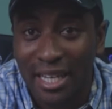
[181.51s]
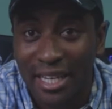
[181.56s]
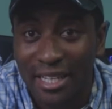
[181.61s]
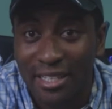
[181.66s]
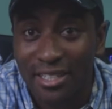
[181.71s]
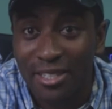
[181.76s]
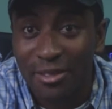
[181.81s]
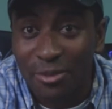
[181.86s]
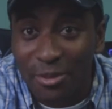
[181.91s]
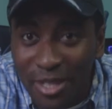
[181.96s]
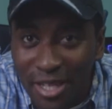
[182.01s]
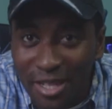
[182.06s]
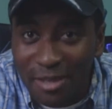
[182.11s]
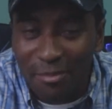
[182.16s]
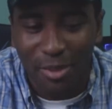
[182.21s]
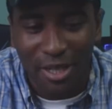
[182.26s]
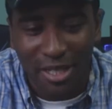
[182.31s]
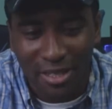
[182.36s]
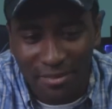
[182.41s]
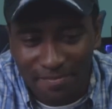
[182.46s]
head too.
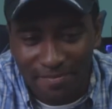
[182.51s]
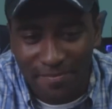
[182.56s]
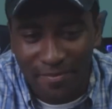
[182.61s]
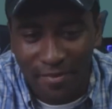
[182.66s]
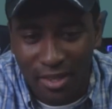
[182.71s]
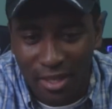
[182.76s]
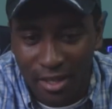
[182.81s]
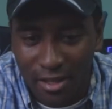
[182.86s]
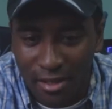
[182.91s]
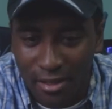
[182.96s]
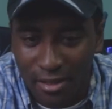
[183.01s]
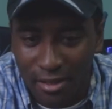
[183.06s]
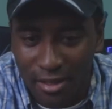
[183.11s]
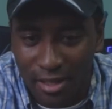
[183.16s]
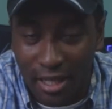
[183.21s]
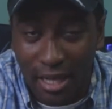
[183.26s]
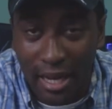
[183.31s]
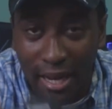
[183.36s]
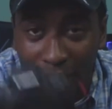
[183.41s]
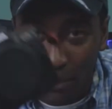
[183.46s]
But
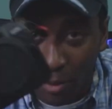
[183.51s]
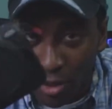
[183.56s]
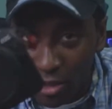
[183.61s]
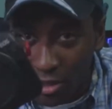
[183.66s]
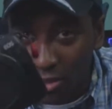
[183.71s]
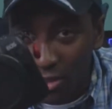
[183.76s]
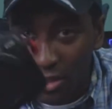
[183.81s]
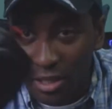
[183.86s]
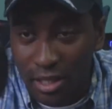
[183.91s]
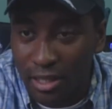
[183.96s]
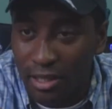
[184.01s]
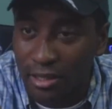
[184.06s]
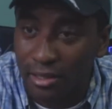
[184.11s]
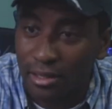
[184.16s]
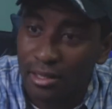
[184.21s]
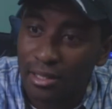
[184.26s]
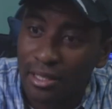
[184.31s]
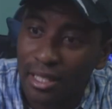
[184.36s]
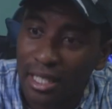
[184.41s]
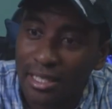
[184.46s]
the camera,
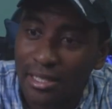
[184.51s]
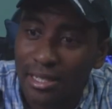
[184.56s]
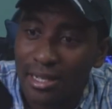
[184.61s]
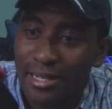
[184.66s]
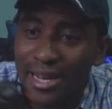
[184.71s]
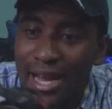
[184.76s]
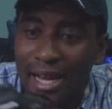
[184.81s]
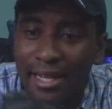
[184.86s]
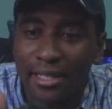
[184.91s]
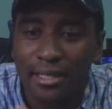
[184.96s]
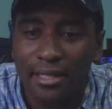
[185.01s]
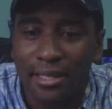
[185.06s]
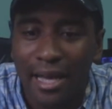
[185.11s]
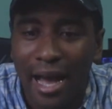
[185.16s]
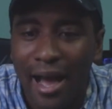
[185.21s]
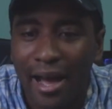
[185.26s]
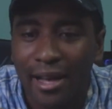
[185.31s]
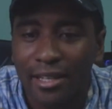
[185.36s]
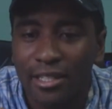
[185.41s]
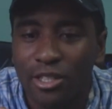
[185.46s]
it's a nice
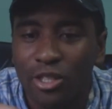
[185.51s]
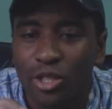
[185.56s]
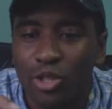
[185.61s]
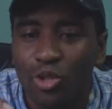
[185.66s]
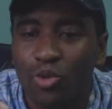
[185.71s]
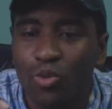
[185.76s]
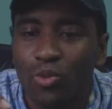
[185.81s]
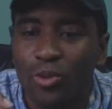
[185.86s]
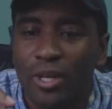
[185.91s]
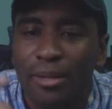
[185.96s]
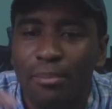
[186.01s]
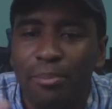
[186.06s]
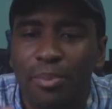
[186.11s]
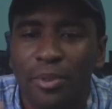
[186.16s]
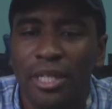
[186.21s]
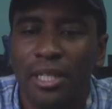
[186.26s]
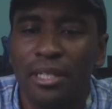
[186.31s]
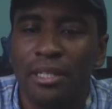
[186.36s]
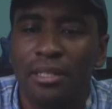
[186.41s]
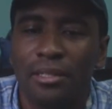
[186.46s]
size. The grip
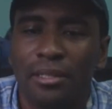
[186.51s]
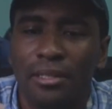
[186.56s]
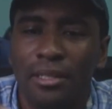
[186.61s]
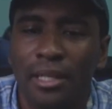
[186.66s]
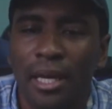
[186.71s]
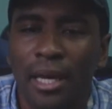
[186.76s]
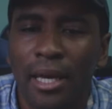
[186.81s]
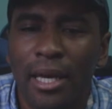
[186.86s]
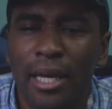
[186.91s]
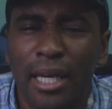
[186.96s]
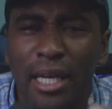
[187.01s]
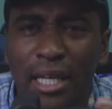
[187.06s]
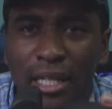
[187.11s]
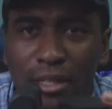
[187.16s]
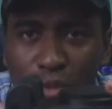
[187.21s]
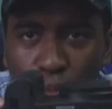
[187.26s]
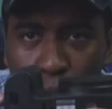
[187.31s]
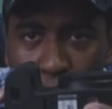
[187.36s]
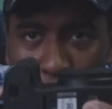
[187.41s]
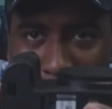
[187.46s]
it's
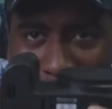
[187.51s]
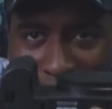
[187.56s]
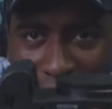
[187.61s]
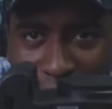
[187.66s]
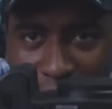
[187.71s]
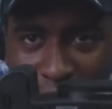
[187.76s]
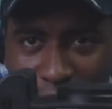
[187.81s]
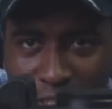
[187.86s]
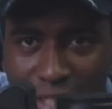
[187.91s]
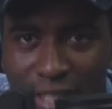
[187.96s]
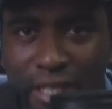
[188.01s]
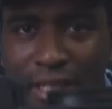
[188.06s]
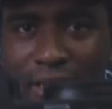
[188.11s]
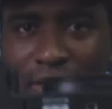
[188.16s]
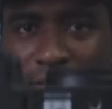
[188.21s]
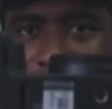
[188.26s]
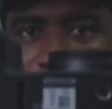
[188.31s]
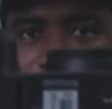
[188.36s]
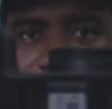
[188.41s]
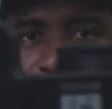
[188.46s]
wider. I don't know if